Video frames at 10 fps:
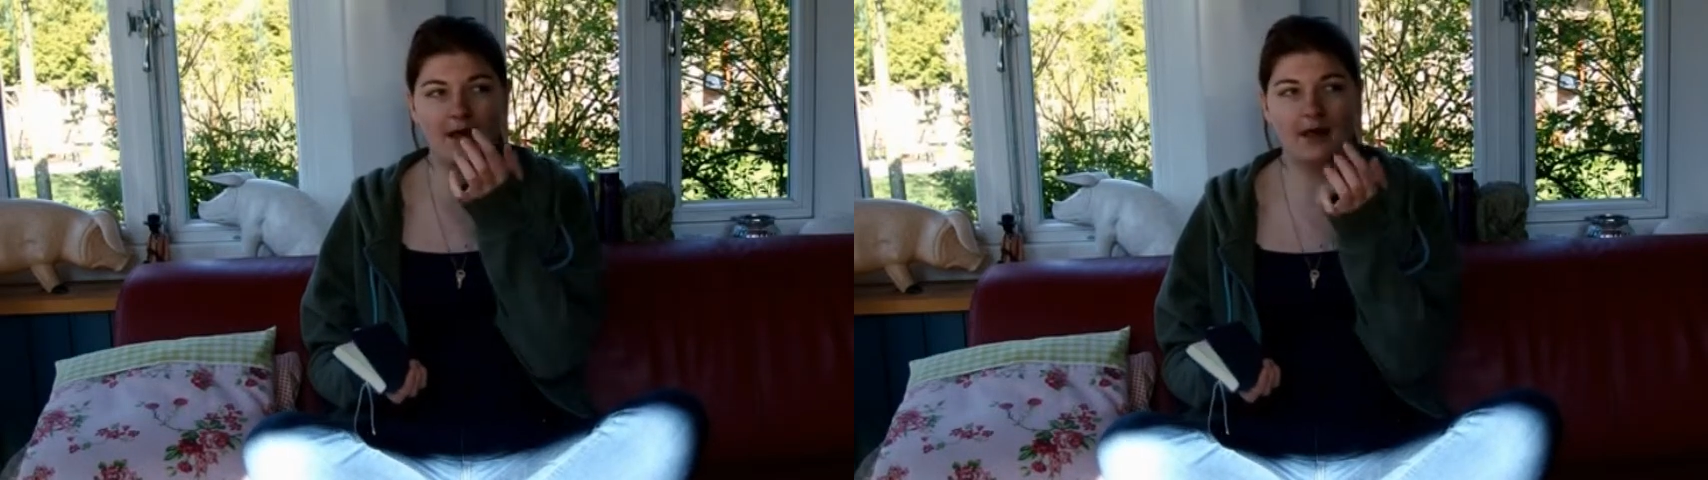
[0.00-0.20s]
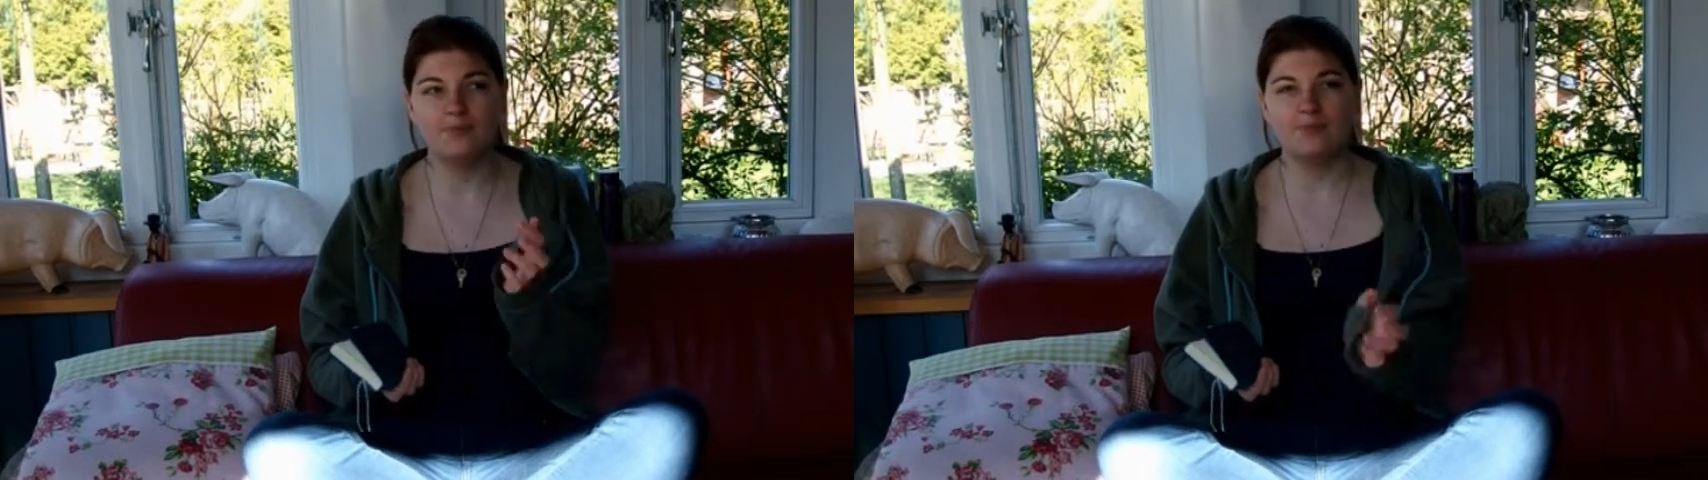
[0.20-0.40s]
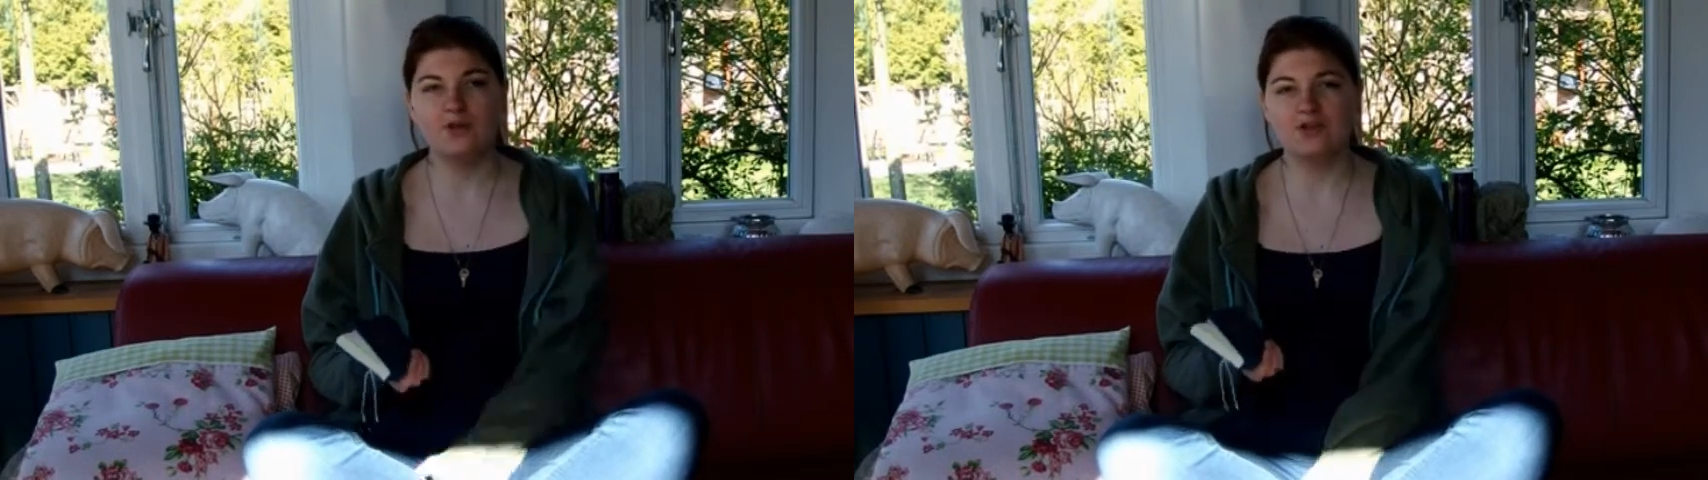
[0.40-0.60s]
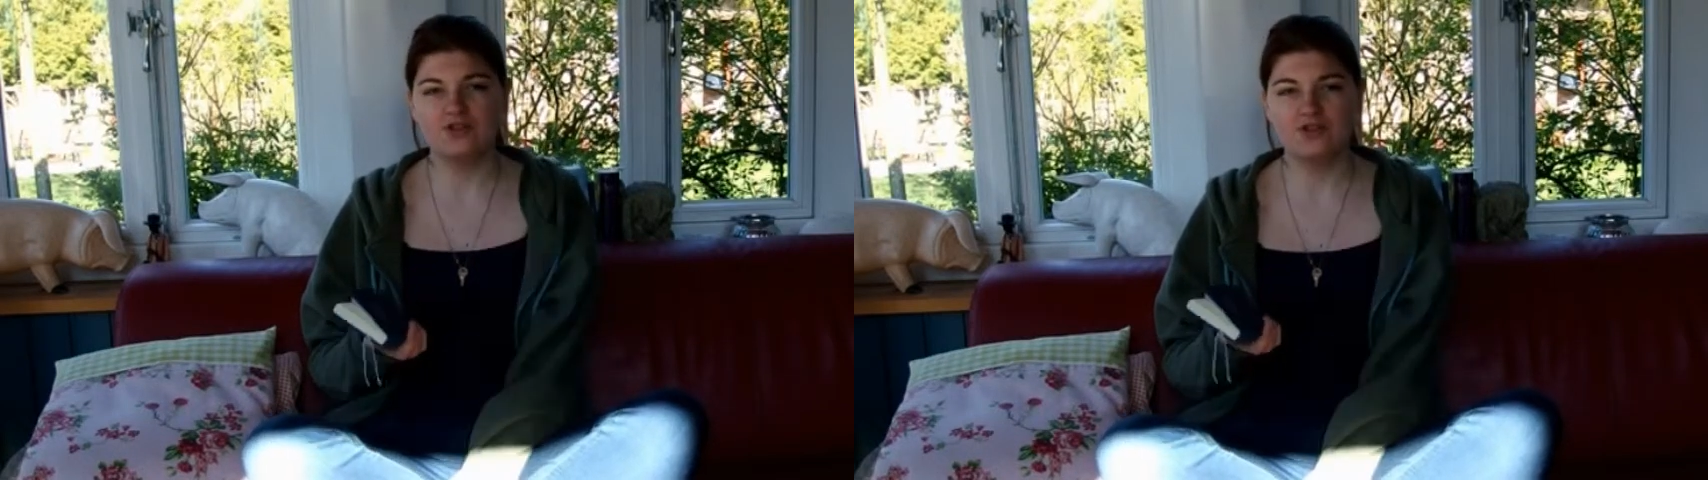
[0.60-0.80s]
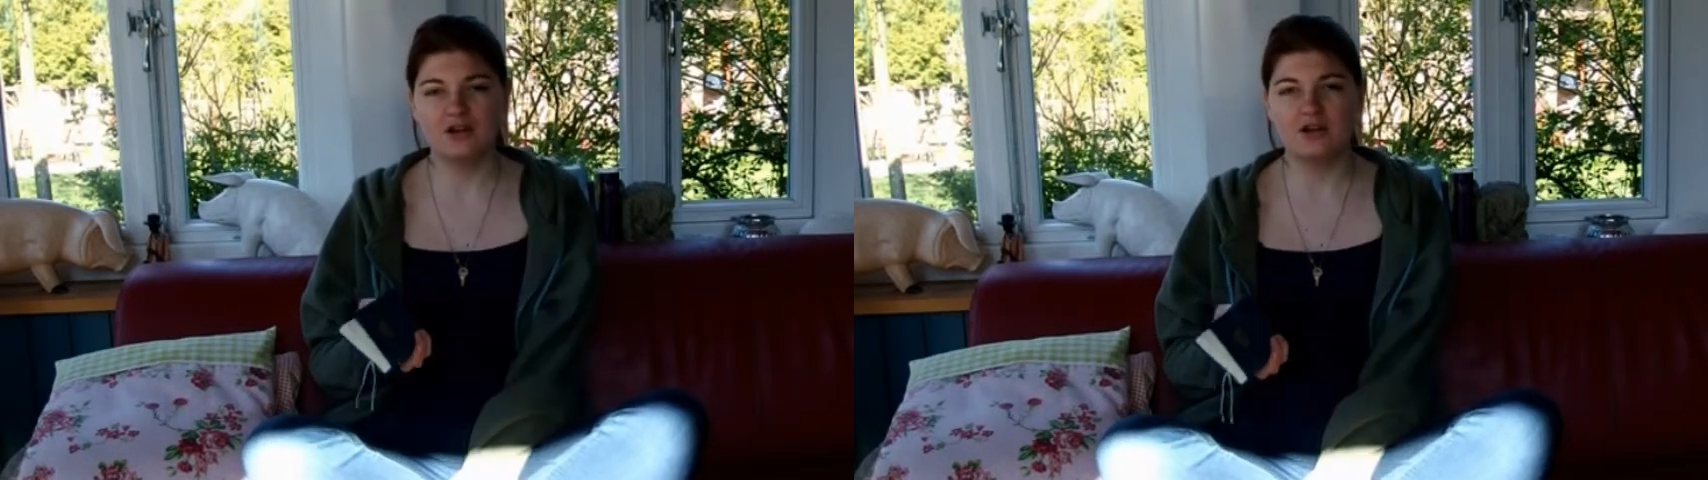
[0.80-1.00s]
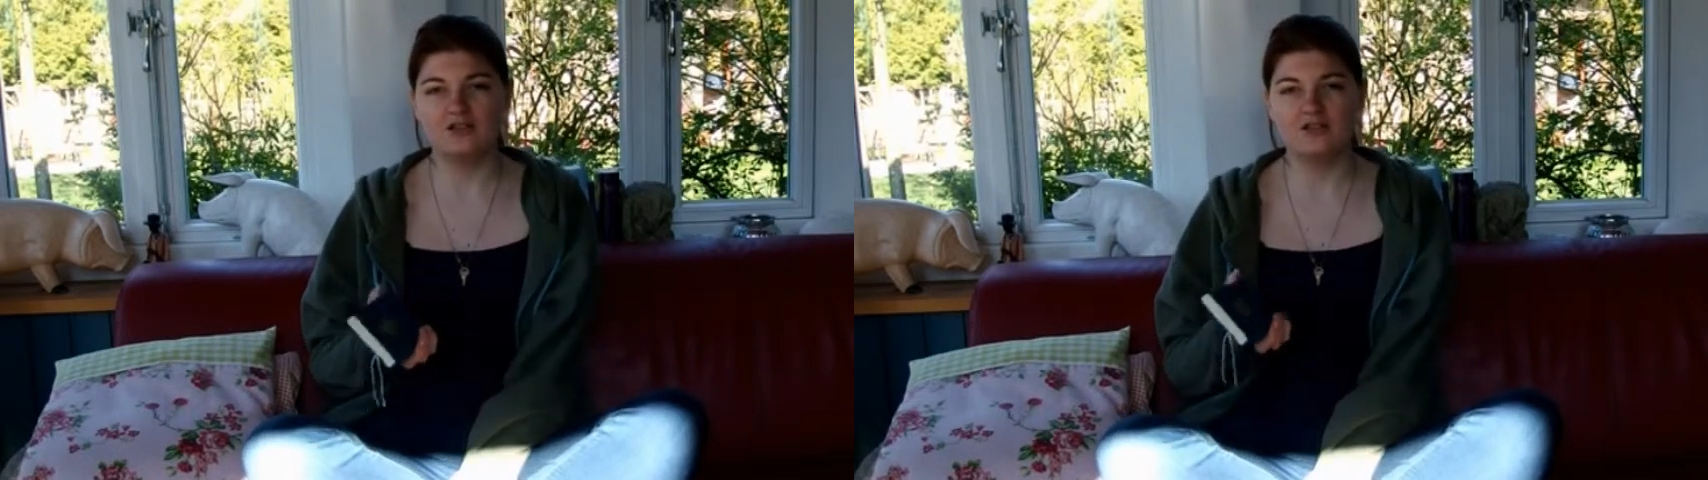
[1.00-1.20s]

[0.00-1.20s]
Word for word: And I'm pretty sure I